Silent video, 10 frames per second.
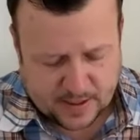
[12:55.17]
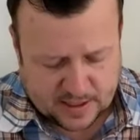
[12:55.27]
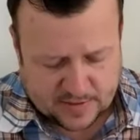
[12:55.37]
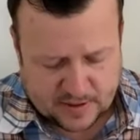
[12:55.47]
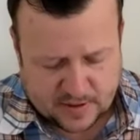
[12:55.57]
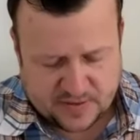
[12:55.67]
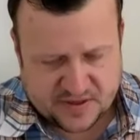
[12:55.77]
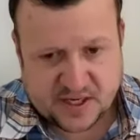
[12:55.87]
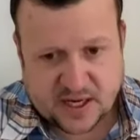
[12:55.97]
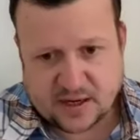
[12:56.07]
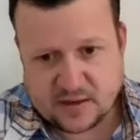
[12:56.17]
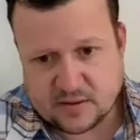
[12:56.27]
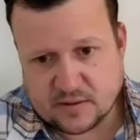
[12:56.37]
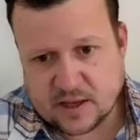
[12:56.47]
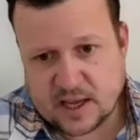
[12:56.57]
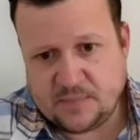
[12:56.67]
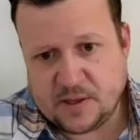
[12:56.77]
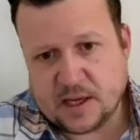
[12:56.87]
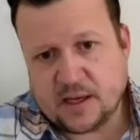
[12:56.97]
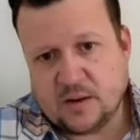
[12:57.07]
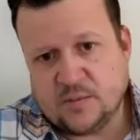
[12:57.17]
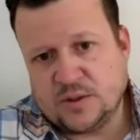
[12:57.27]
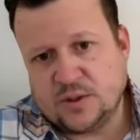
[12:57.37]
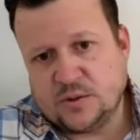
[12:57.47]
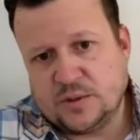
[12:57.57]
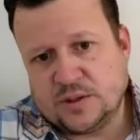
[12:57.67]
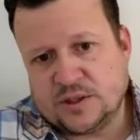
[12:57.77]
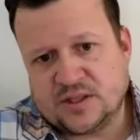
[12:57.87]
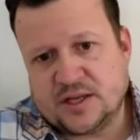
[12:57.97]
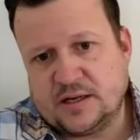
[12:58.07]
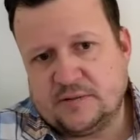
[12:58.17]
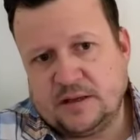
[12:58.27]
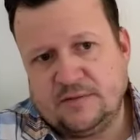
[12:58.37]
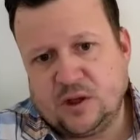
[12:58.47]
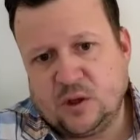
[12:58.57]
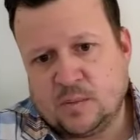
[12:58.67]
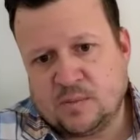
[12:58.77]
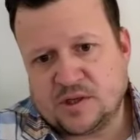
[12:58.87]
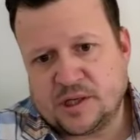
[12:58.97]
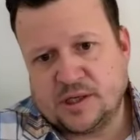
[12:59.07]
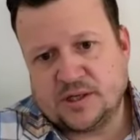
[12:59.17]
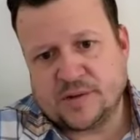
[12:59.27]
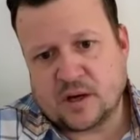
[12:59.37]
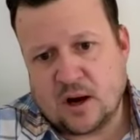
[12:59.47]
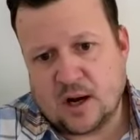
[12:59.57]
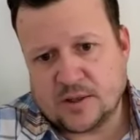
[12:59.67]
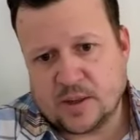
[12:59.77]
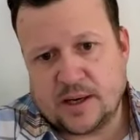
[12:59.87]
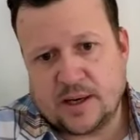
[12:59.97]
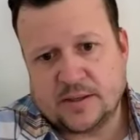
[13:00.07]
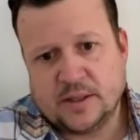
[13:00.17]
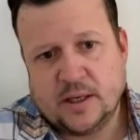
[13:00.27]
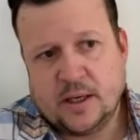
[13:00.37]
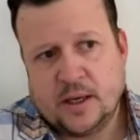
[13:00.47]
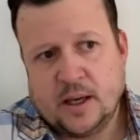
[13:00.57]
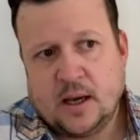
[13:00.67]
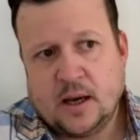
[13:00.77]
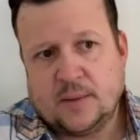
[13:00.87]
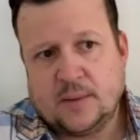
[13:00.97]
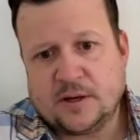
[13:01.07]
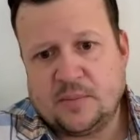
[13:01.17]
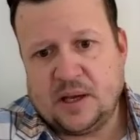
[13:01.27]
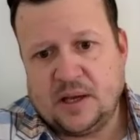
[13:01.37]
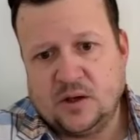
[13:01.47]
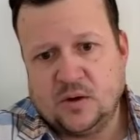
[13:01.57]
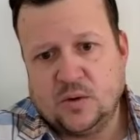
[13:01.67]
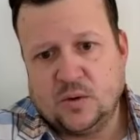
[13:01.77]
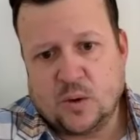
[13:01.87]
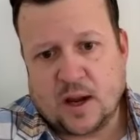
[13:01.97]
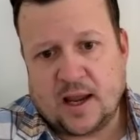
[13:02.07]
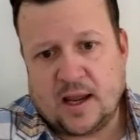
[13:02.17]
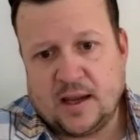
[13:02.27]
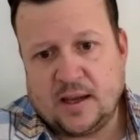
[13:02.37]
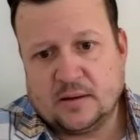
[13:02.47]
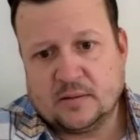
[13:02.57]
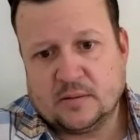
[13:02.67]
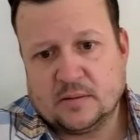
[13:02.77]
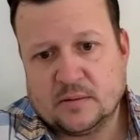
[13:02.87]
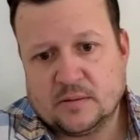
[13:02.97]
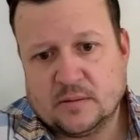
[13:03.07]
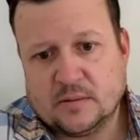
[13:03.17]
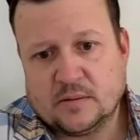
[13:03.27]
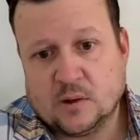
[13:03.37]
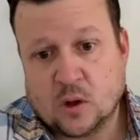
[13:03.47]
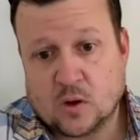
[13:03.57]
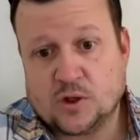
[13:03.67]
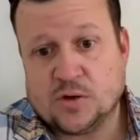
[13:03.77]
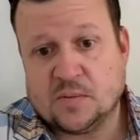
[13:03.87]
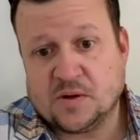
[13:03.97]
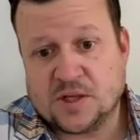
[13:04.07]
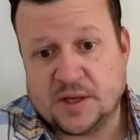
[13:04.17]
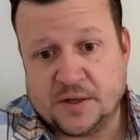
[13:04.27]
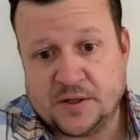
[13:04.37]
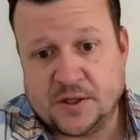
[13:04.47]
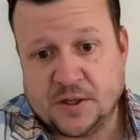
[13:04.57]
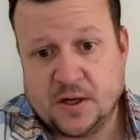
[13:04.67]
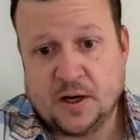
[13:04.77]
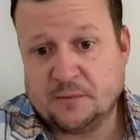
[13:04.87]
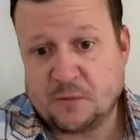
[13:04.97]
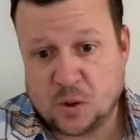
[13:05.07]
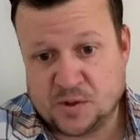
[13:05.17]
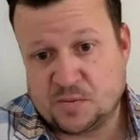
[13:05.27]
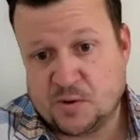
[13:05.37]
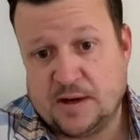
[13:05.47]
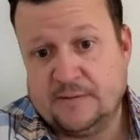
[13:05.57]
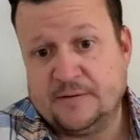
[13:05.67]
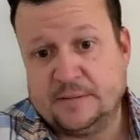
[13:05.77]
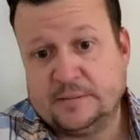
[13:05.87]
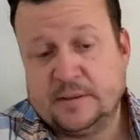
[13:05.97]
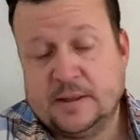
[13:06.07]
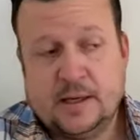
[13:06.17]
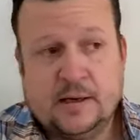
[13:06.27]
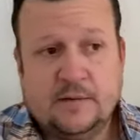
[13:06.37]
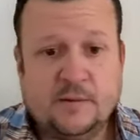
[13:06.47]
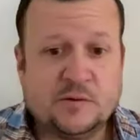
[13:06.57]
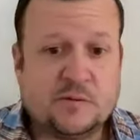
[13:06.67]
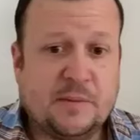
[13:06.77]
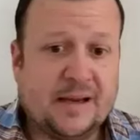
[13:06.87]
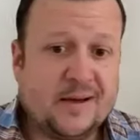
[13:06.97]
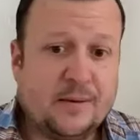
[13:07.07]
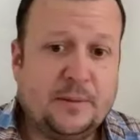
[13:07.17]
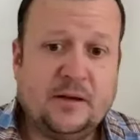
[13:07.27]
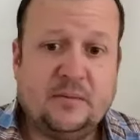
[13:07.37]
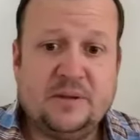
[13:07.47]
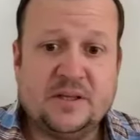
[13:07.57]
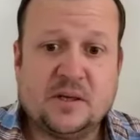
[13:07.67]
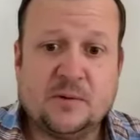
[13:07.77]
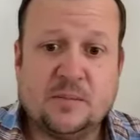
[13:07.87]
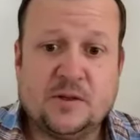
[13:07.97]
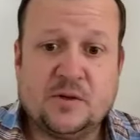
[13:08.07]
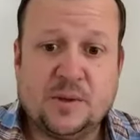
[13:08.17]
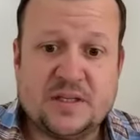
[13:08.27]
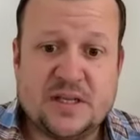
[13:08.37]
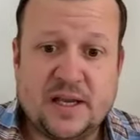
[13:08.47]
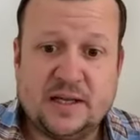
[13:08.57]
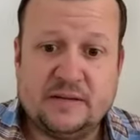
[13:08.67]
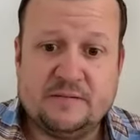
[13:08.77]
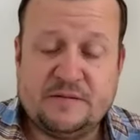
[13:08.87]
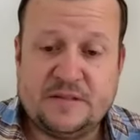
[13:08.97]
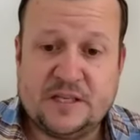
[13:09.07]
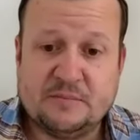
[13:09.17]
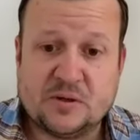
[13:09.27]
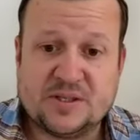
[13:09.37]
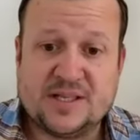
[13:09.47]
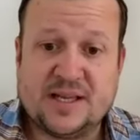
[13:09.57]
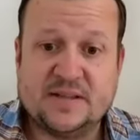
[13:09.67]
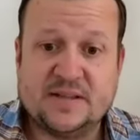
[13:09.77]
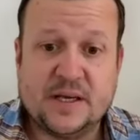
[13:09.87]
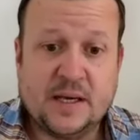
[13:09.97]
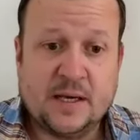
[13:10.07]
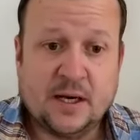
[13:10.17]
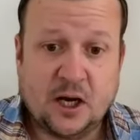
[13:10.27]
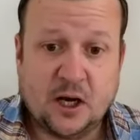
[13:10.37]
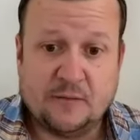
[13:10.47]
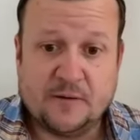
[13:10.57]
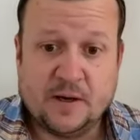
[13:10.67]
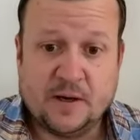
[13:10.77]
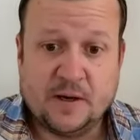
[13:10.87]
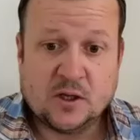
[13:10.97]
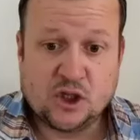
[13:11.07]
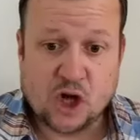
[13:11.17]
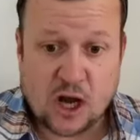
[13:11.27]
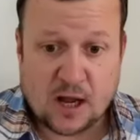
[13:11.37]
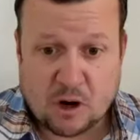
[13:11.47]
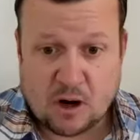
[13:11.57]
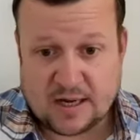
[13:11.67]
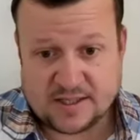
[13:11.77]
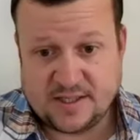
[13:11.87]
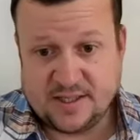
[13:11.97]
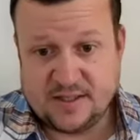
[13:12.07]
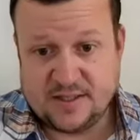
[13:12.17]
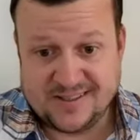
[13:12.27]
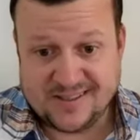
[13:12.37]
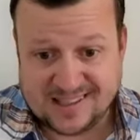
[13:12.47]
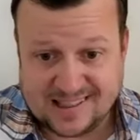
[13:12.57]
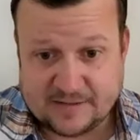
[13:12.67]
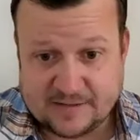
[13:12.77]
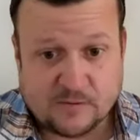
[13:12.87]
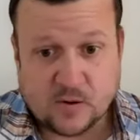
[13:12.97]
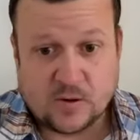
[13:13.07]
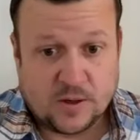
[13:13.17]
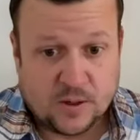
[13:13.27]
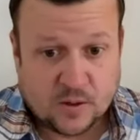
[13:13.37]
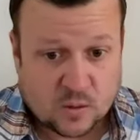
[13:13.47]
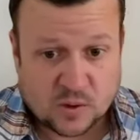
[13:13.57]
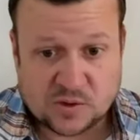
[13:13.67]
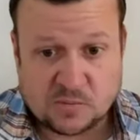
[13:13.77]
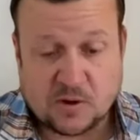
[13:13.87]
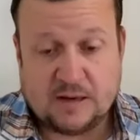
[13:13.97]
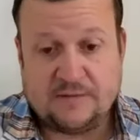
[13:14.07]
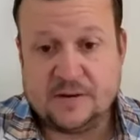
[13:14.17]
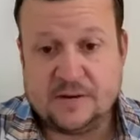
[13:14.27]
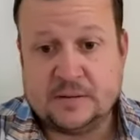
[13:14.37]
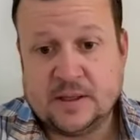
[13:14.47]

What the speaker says: And then the second KPI I would do is, instead of giving you a percentage of the contract, I'm going to you a larger percentage of gross profit. If it was my company, it'd be somewhere between 10 and 15% of job costed delivered gross profit,